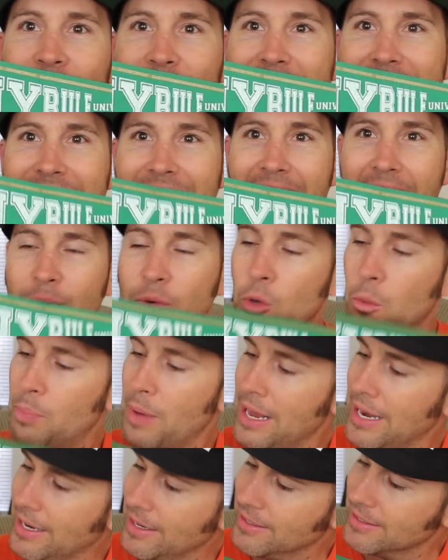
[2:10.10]
It's a Hyrule
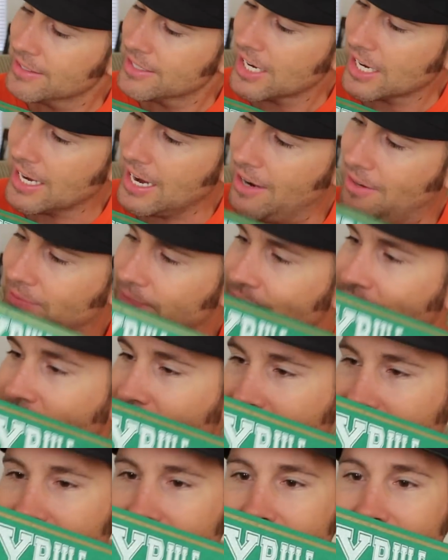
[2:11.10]
pennant. Check it out.
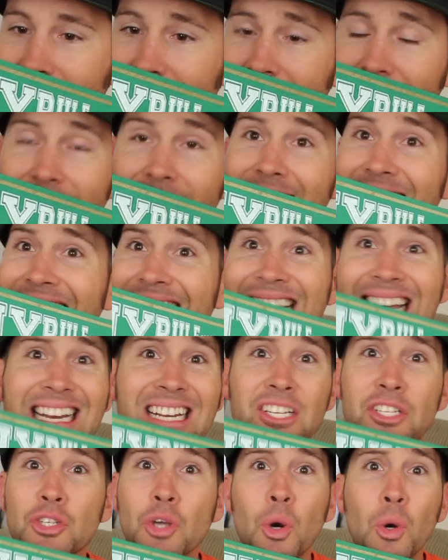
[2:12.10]
That
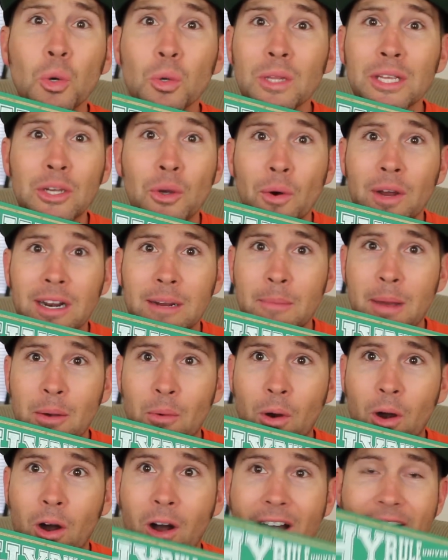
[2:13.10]
is totally going on my
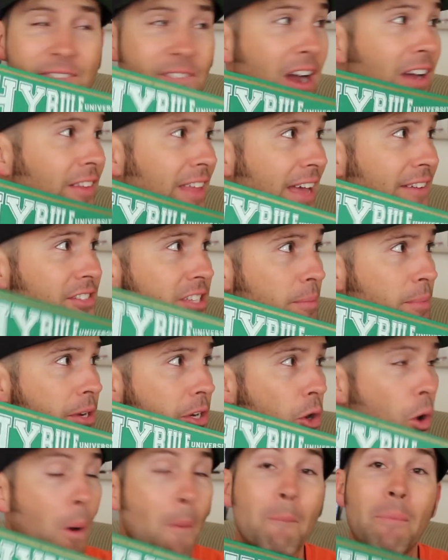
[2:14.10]
wall. I finally have something
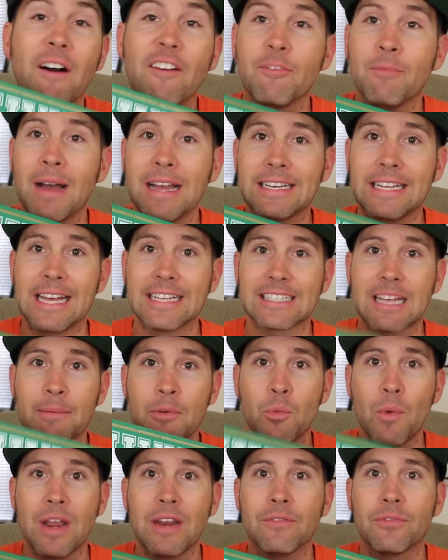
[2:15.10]
to go above my desk. I've
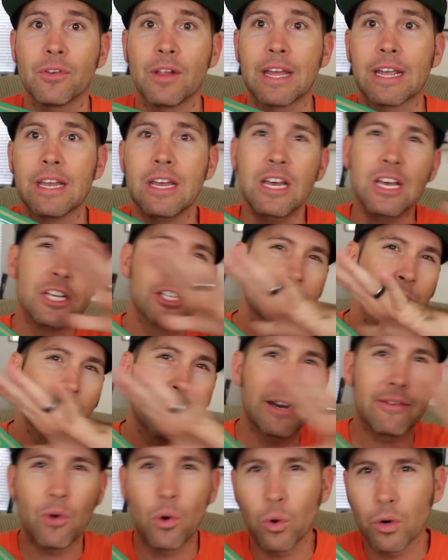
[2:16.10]
been waiting for like some
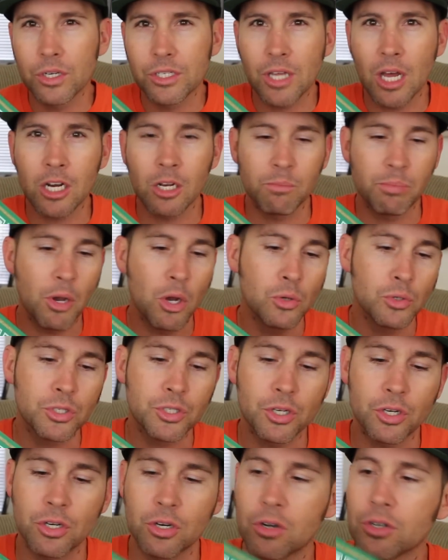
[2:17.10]
kind of horizontal
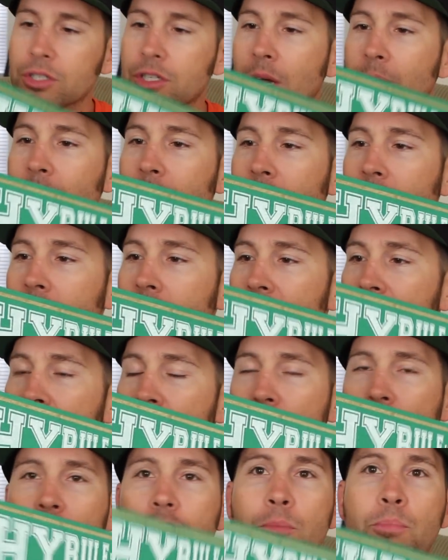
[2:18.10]
poster or something
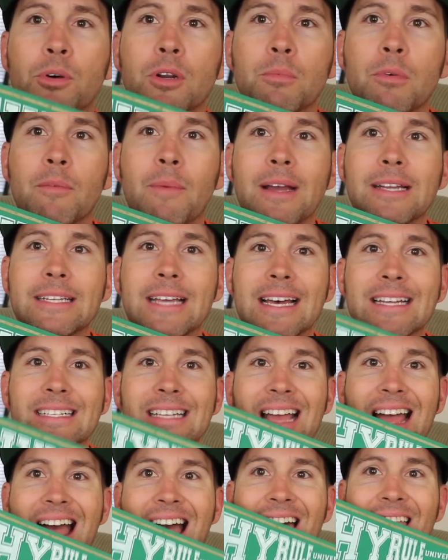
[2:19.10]
to put above my
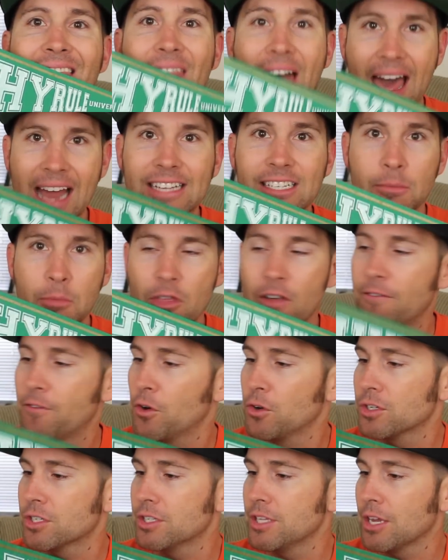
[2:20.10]
desk. That is gonna be the
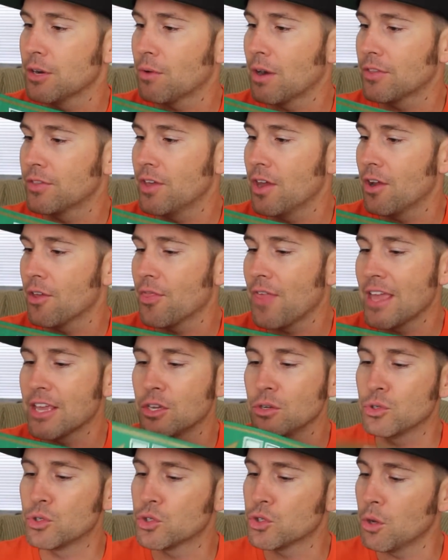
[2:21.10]
first thing right there.
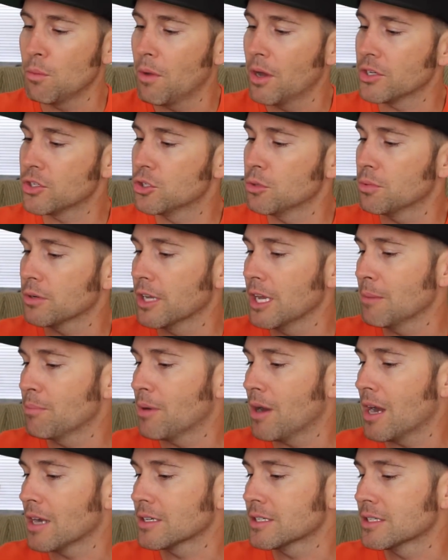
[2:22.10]
Thank you so much, Super Geek
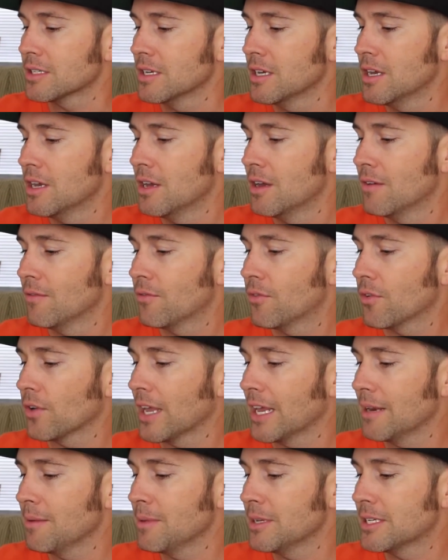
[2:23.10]
Box, for
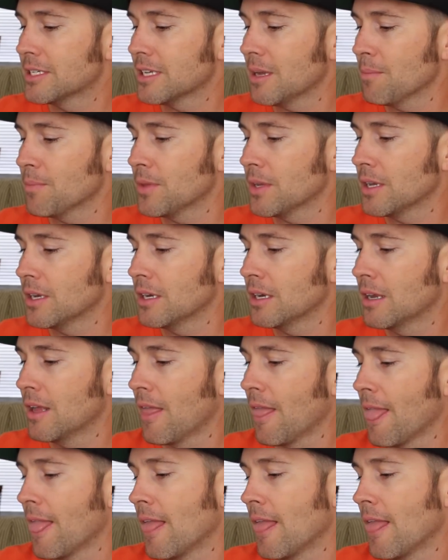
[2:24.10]
getting me something.